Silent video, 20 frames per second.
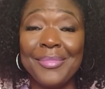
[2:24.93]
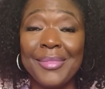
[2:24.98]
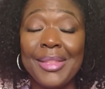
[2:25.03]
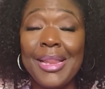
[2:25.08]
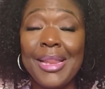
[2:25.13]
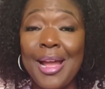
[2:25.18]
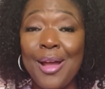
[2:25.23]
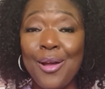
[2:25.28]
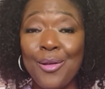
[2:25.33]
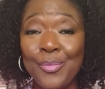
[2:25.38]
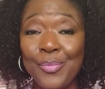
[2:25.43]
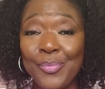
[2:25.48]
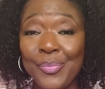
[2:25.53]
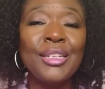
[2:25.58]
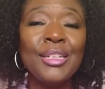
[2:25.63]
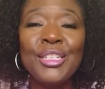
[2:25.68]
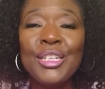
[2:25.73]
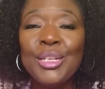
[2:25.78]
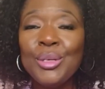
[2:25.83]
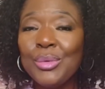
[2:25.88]
Now,
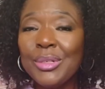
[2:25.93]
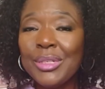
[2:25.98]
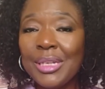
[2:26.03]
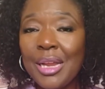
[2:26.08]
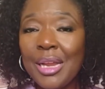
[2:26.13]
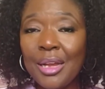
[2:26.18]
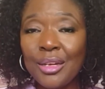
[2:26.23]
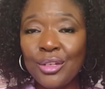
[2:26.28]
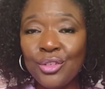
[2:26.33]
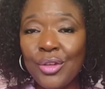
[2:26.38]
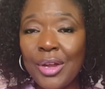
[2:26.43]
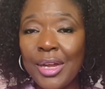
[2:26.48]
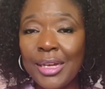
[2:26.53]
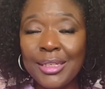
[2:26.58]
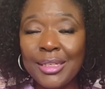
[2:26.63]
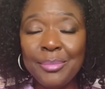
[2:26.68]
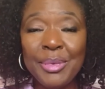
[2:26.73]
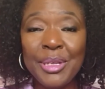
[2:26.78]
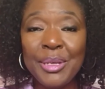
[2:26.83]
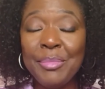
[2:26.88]
she was not
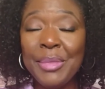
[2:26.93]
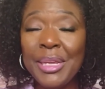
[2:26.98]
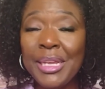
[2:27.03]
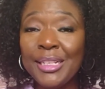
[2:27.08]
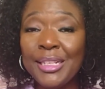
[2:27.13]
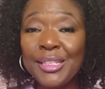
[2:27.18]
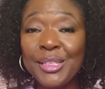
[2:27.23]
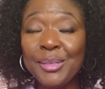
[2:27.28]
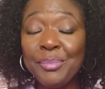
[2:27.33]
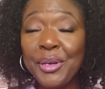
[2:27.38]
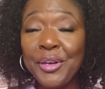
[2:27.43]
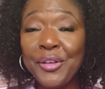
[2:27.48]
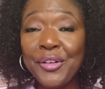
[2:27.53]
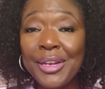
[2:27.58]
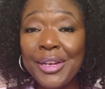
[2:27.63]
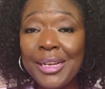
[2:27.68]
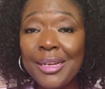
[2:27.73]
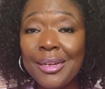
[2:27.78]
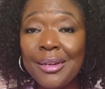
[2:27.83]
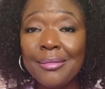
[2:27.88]
trying to be mean
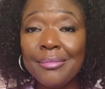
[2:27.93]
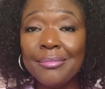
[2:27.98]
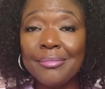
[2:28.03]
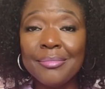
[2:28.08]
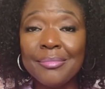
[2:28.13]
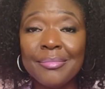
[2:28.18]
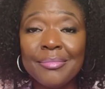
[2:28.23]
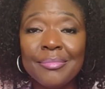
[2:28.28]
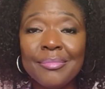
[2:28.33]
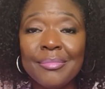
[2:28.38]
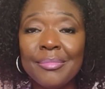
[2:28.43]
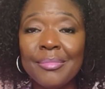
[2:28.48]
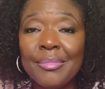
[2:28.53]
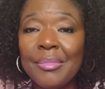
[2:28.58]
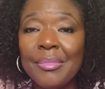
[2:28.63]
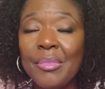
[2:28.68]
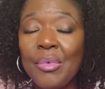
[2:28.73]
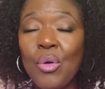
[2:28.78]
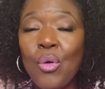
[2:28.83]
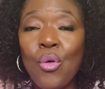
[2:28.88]
spirited
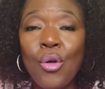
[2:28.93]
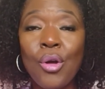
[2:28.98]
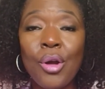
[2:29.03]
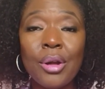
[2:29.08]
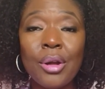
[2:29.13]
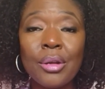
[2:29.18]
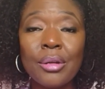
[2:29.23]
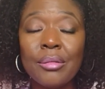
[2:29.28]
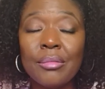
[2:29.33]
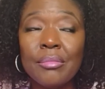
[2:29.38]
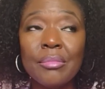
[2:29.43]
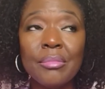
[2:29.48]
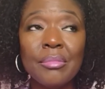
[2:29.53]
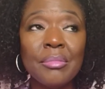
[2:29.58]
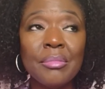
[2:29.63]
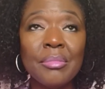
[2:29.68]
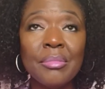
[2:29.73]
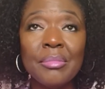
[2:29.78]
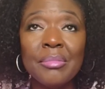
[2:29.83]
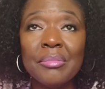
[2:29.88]
or
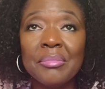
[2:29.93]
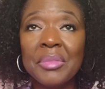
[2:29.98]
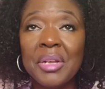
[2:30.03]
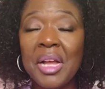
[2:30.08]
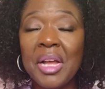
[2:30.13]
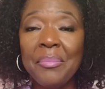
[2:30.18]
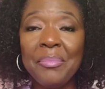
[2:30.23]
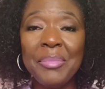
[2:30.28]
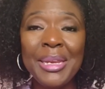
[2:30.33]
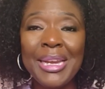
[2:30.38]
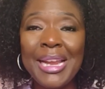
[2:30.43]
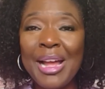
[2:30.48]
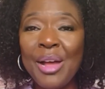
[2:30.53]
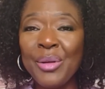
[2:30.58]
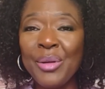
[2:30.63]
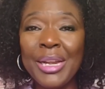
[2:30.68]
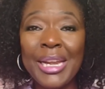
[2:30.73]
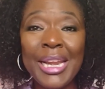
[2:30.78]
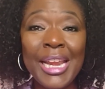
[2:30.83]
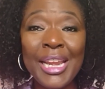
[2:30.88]
cut me
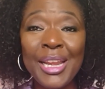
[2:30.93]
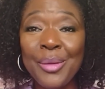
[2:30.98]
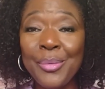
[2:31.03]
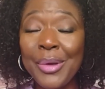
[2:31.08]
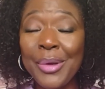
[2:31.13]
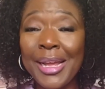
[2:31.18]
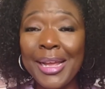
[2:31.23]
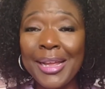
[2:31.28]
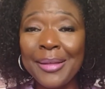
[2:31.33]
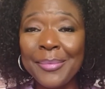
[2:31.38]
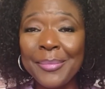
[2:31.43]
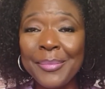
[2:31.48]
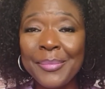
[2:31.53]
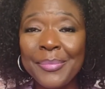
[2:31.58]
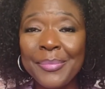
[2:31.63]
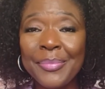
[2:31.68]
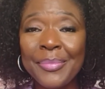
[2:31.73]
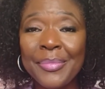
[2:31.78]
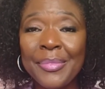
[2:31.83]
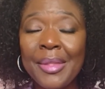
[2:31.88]
down in any way.
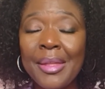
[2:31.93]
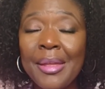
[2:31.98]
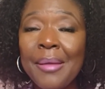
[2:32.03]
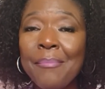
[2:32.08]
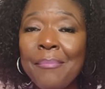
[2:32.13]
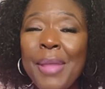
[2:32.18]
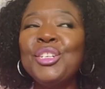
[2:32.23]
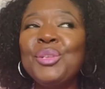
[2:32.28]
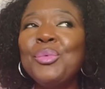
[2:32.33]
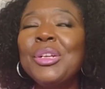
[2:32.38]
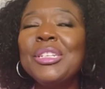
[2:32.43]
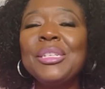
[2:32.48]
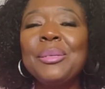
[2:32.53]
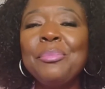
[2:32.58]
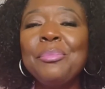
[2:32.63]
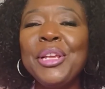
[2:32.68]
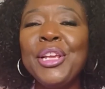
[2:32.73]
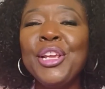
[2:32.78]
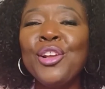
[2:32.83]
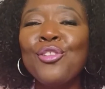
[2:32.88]
She
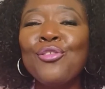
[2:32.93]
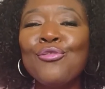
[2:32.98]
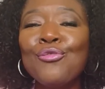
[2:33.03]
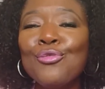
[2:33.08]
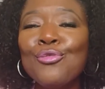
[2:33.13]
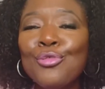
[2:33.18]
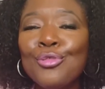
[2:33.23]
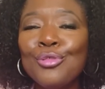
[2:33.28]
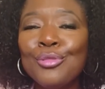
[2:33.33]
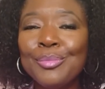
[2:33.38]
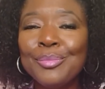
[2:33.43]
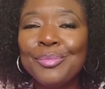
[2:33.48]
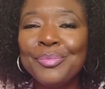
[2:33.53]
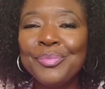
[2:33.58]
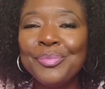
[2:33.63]
wasn't being cruel.